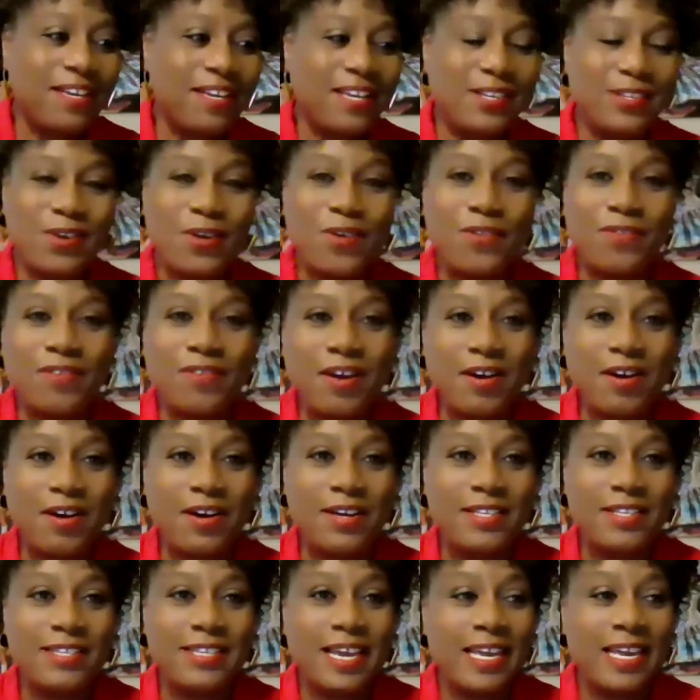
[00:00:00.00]
with Stephanie
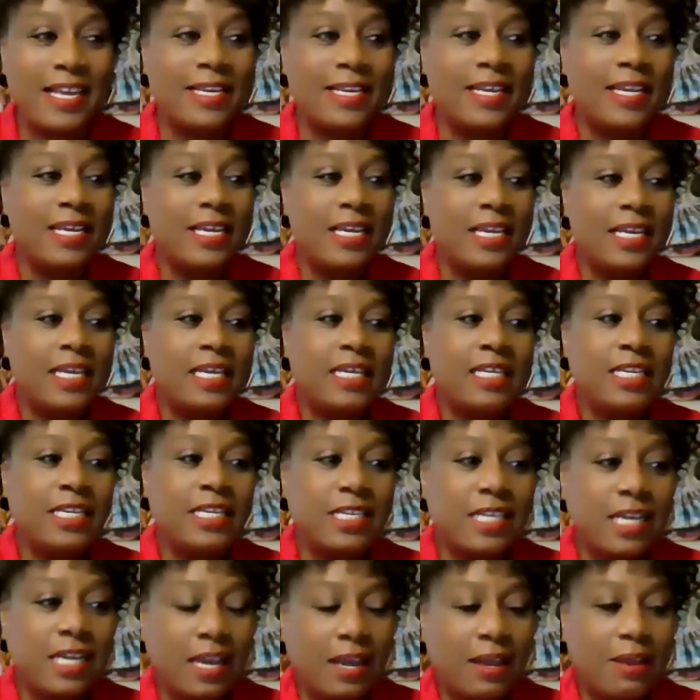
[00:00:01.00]
Tovar, and
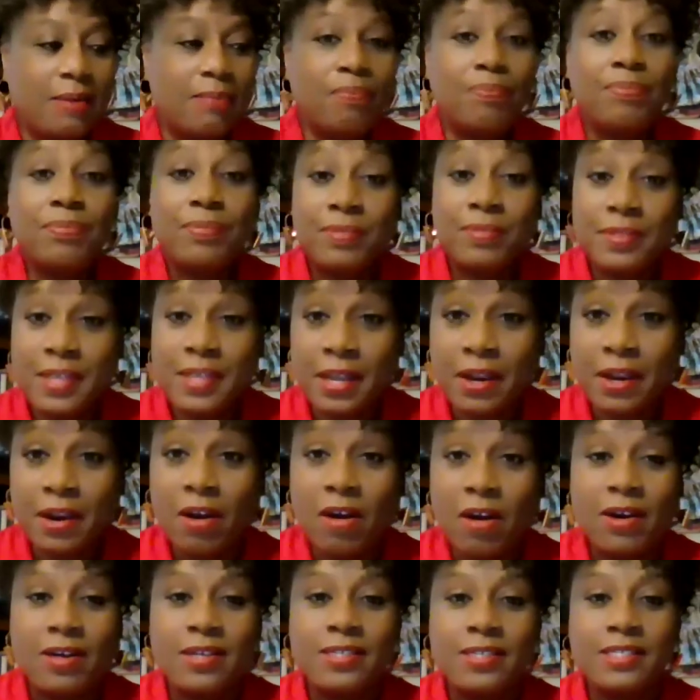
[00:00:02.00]

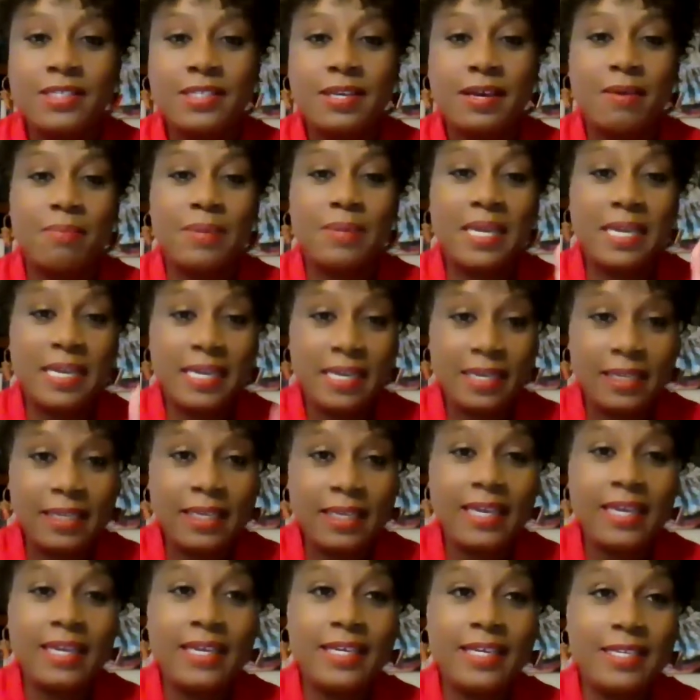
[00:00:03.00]
there are some
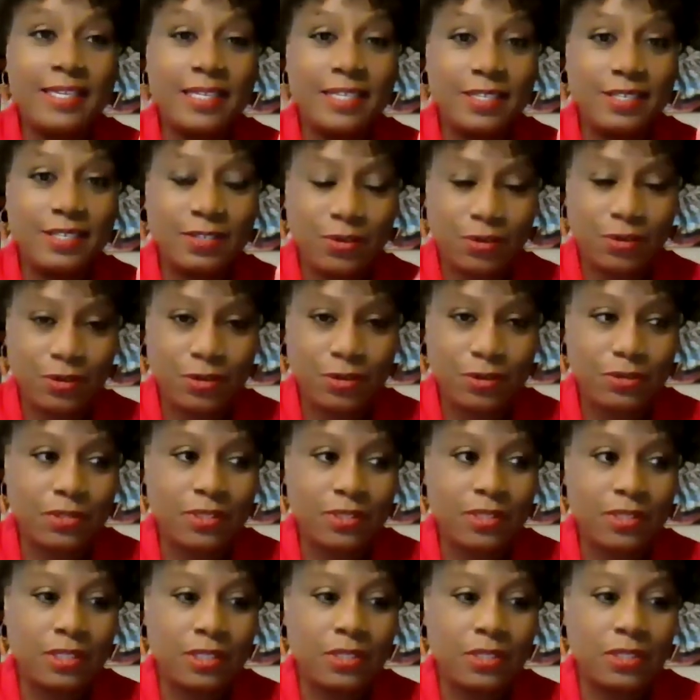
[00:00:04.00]
healing
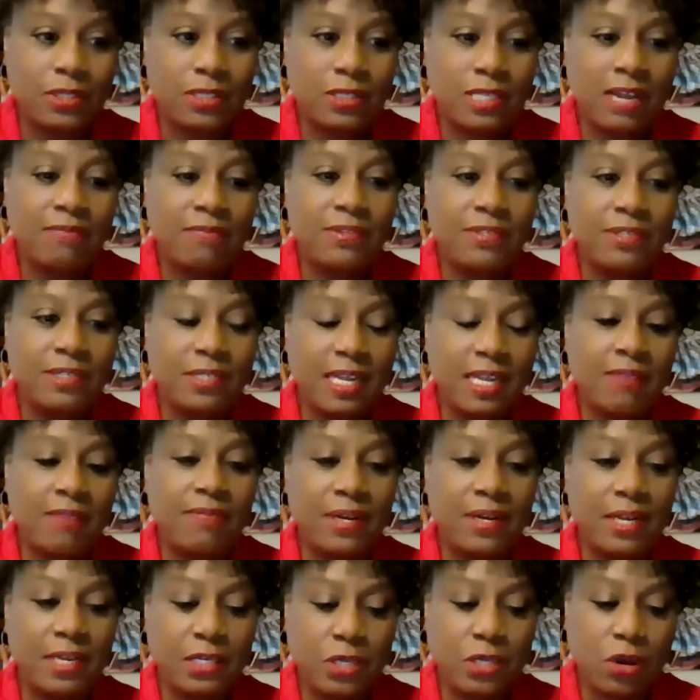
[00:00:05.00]
circles.
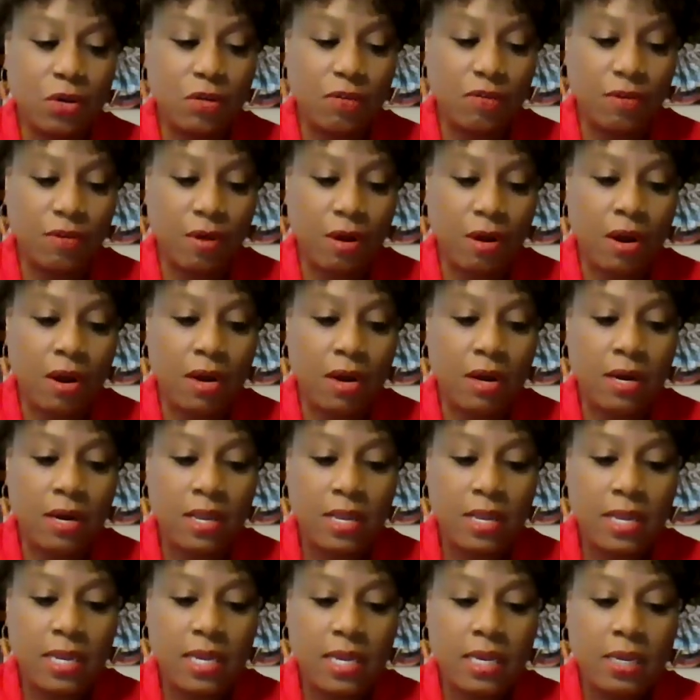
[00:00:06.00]
Stephanie
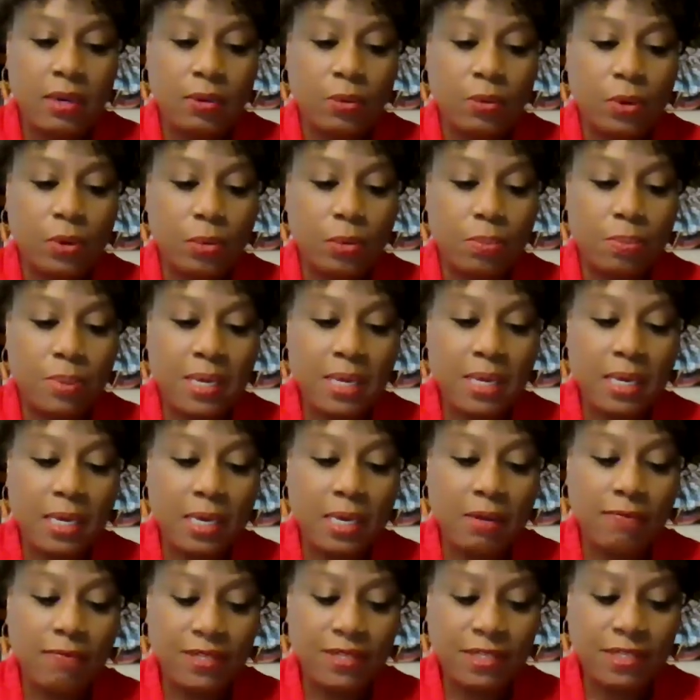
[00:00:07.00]
Tovar will
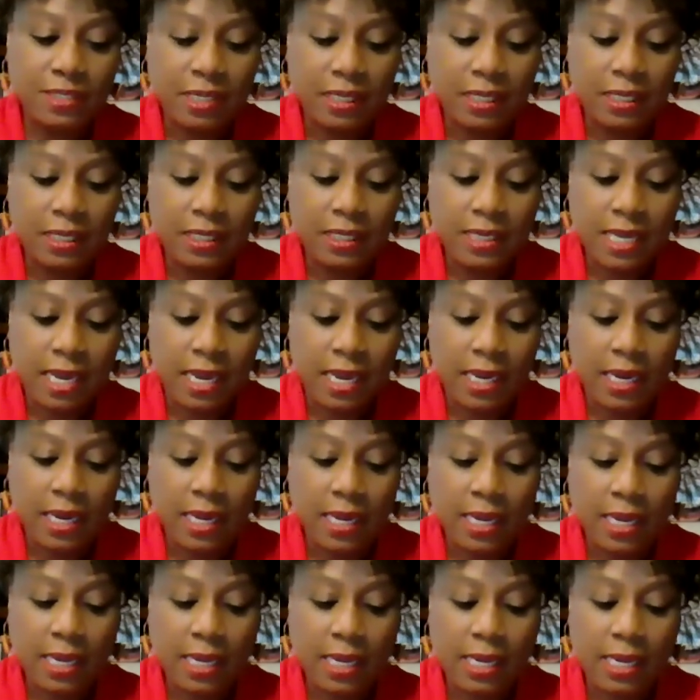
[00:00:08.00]
be
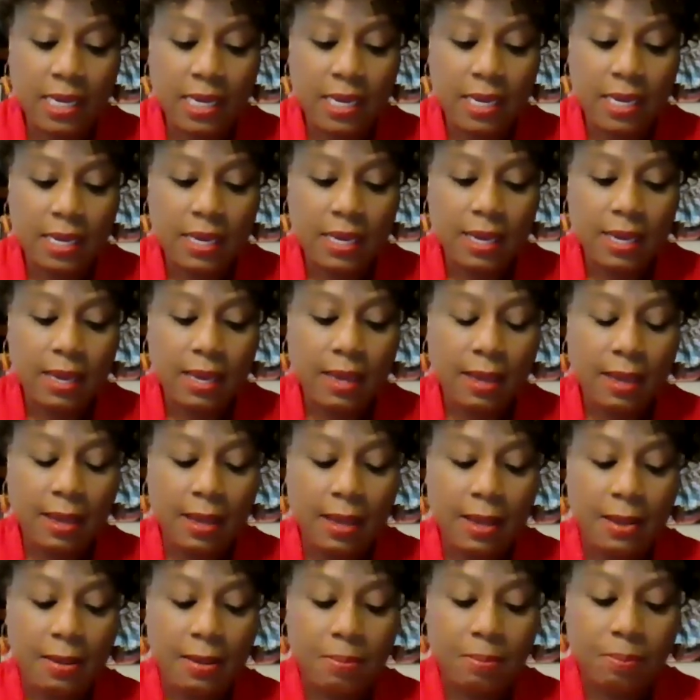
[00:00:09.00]
facilitating
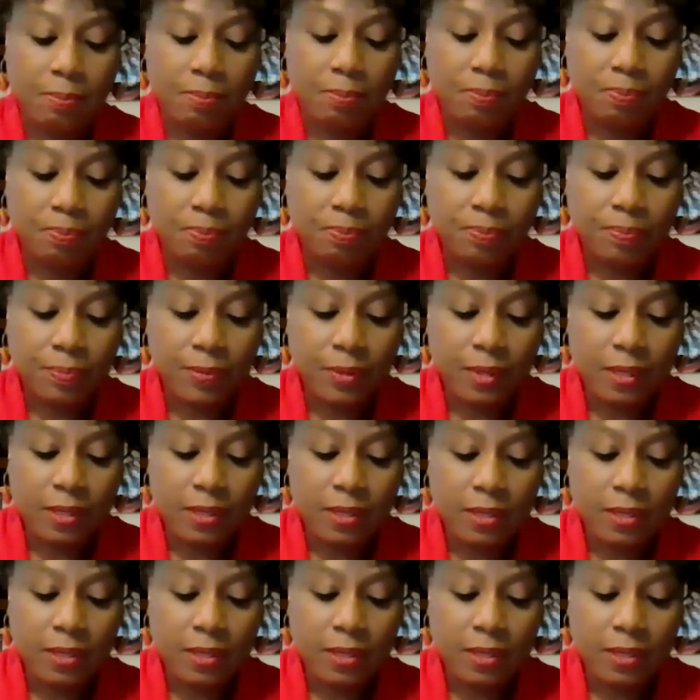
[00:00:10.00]
some